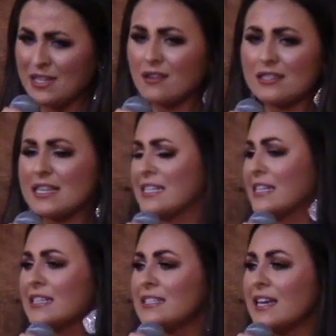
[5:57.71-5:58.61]
Outstanding
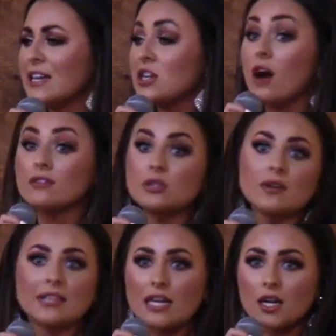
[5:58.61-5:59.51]
Teen at this age. I'll do
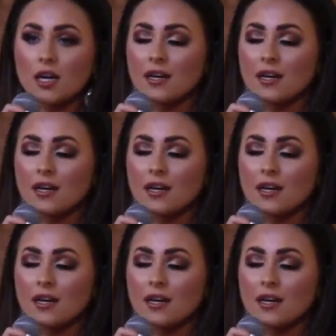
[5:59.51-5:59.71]
it later.